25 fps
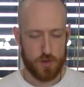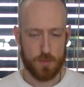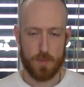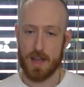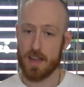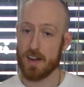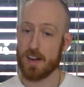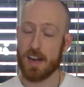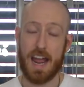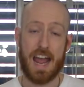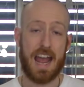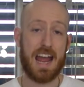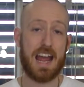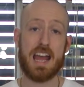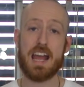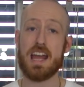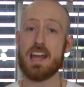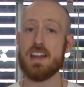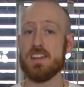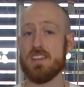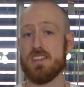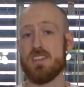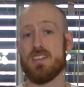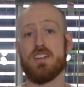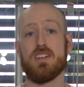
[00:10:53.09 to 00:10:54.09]
you make
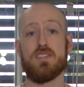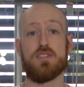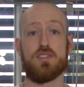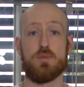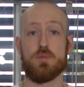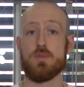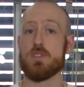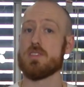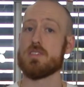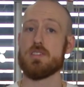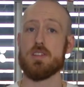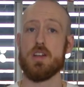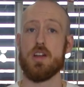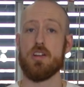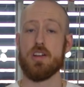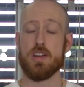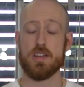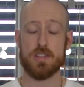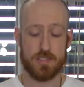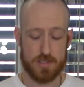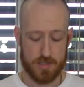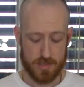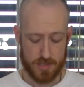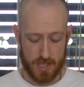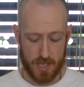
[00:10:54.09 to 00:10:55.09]
anything from this
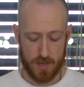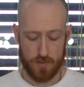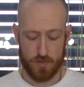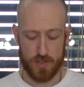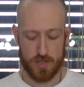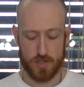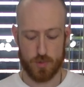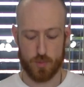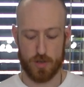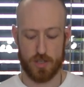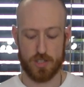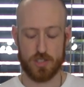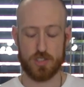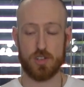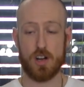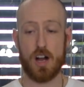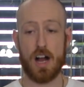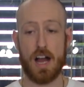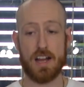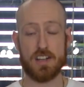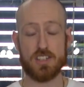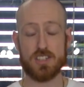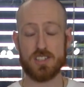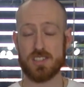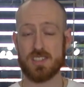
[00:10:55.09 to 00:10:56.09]
series, give this one a
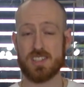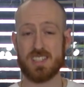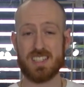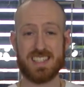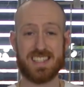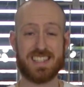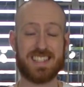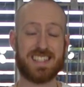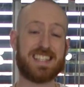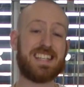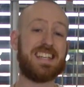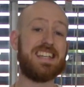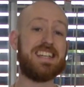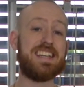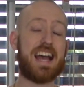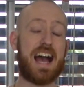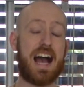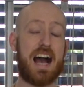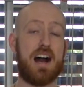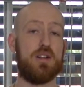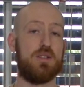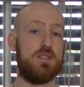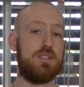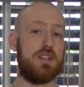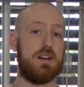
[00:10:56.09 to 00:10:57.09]
try just to see
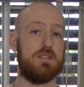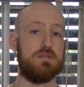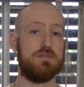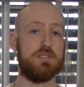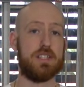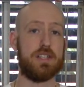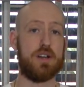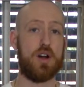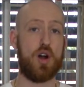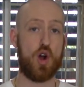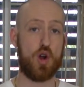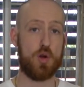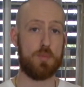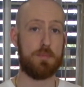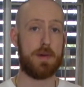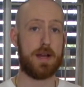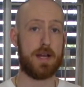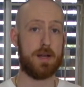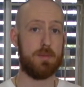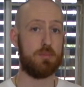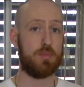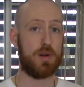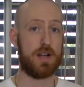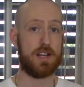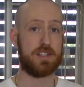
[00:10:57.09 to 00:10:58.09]
how lovely
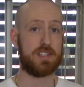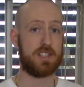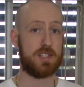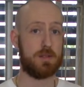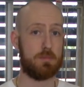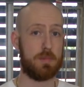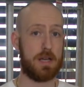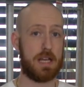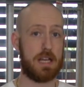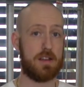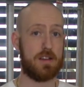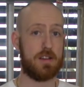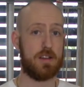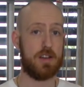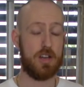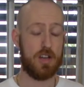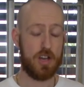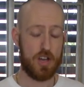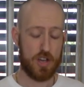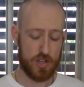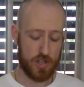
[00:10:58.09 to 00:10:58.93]
homemade bread can be.